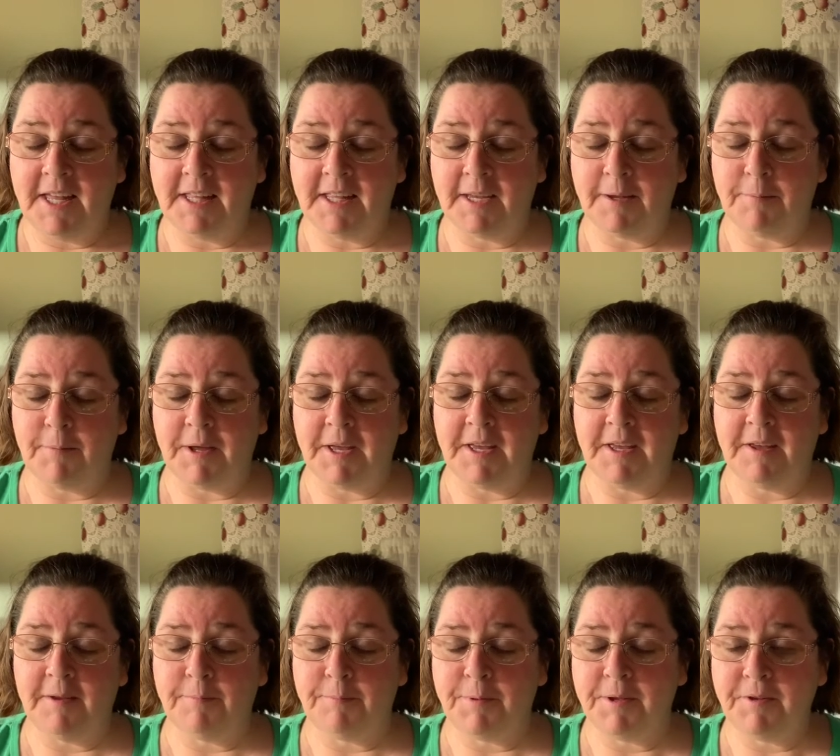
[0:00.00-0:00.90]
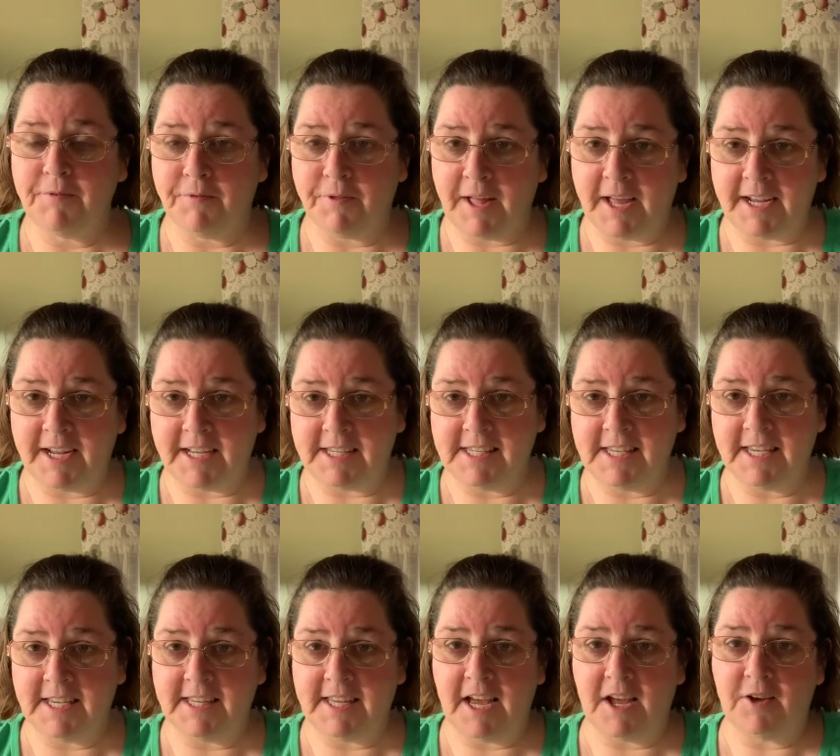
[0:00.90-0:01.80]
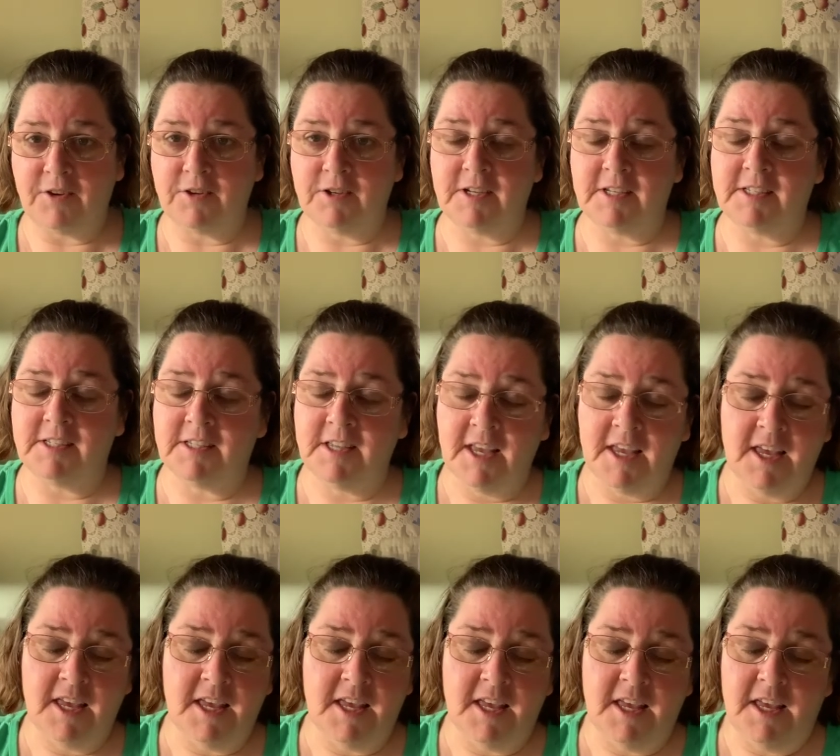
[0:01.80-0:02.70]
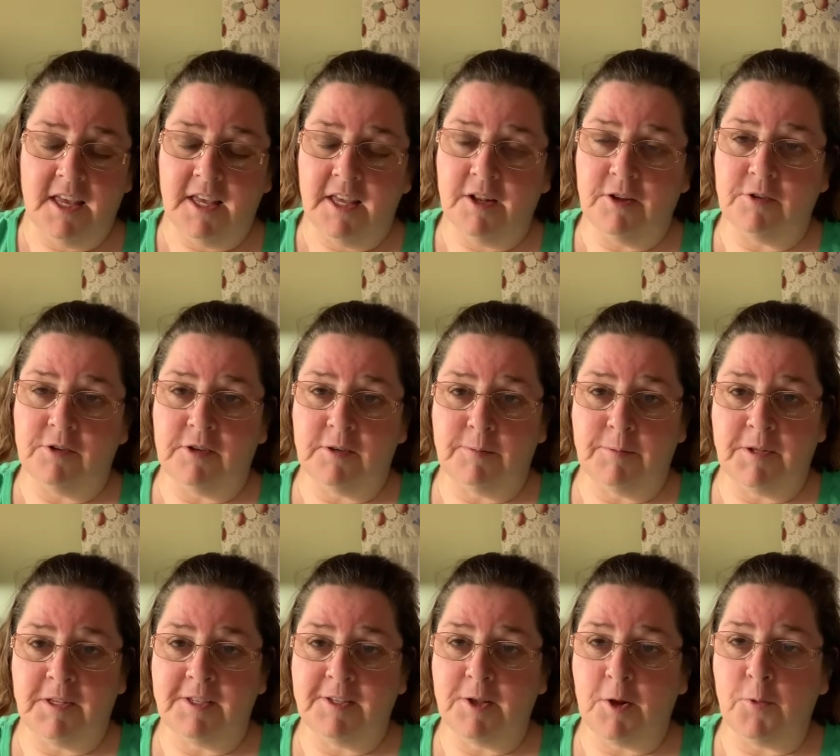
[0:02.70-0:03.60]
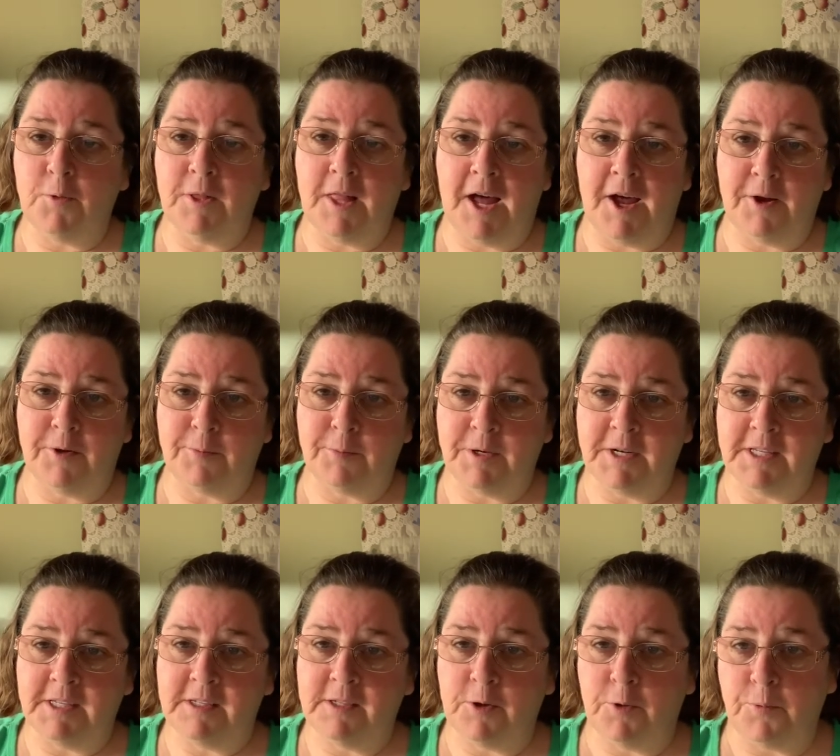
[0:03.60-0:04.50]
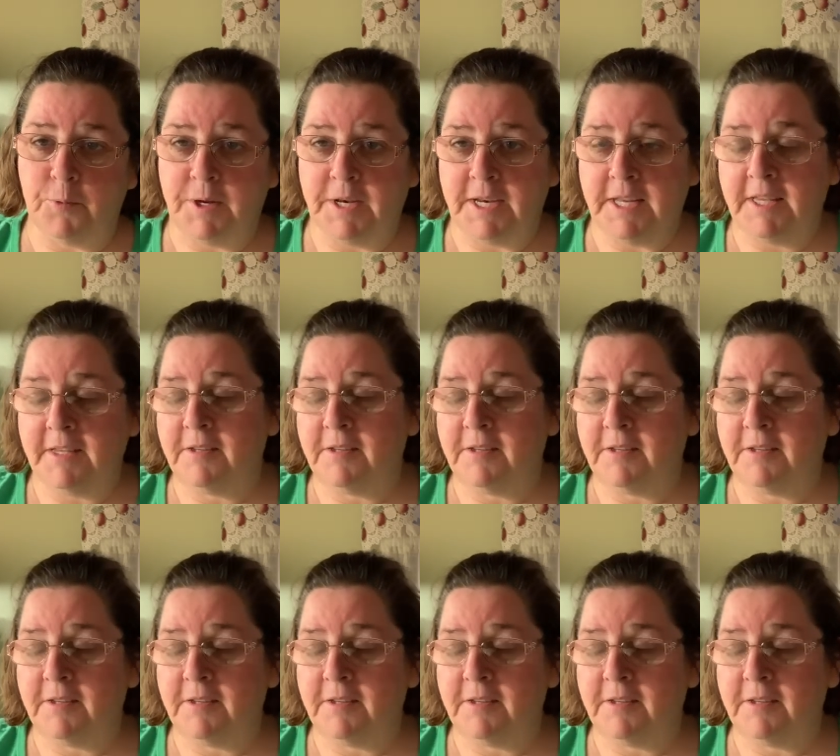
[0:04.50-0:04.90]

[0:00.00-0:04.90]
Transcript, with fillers: like my big flag I take down cause it'll just be so loud when it's so windy.